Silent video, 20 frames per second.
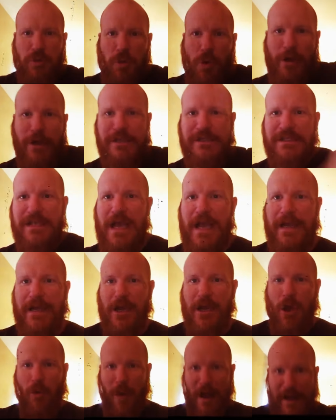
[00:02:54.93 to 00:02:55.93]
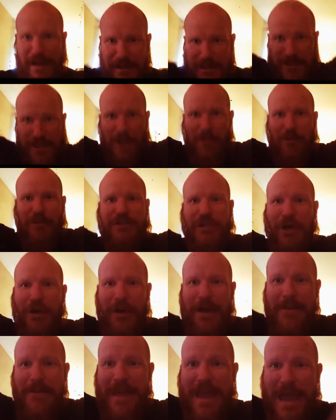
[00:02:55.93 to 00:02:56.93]
a warning sign. Why didn't someone turn
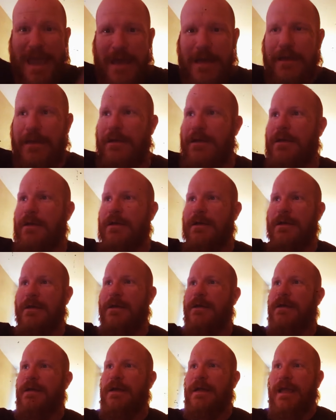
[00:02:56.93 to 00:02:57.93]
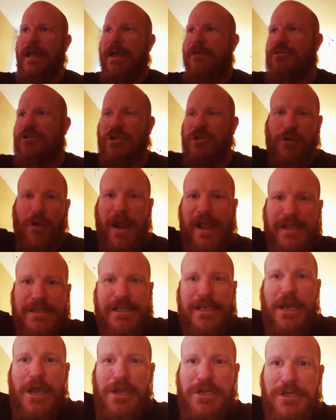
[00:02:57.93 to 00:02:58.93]
him in? He was
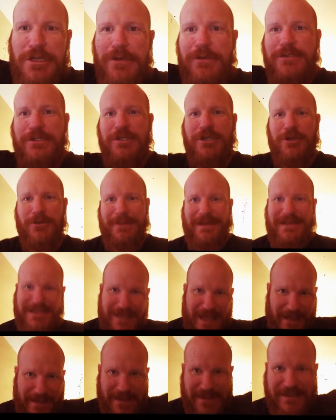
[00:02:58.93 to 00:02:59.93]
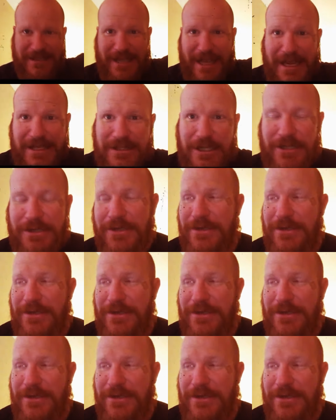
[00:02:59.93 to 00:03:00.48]
crazy on YouTube. He said these things on